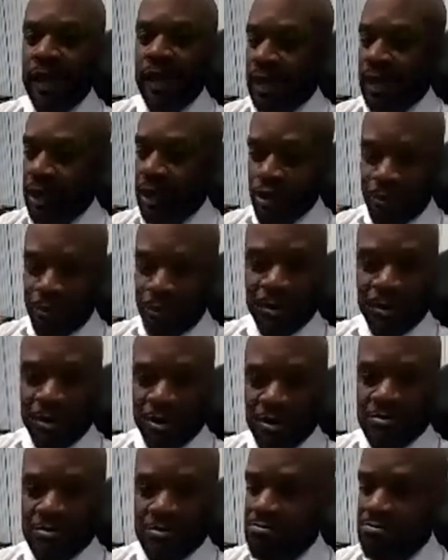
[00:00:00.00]

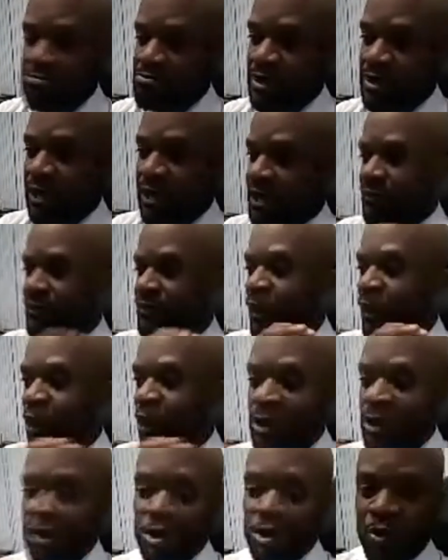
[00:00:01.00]
Remember, if
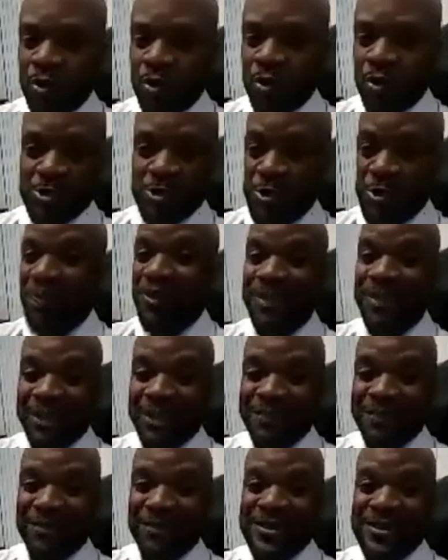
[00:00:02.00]
all you remember is one
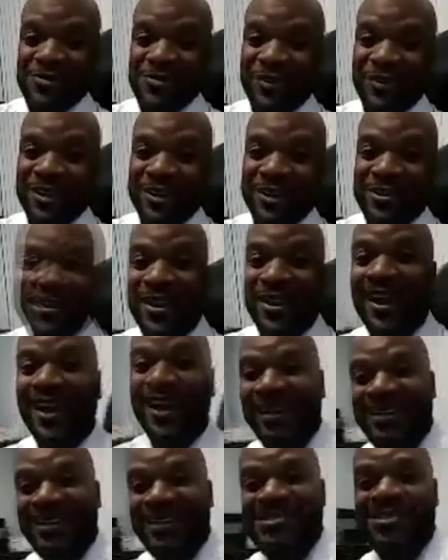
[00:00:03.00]
thing from this video, you
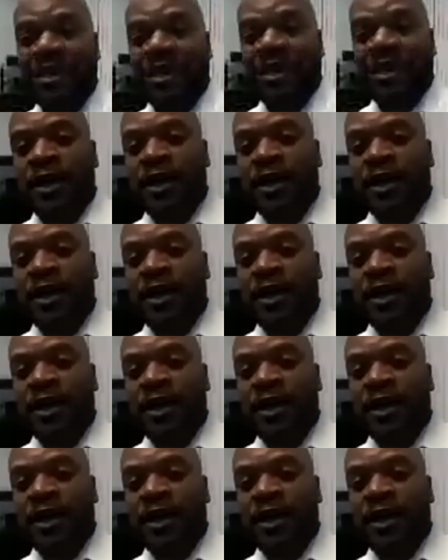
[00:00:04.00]
guys,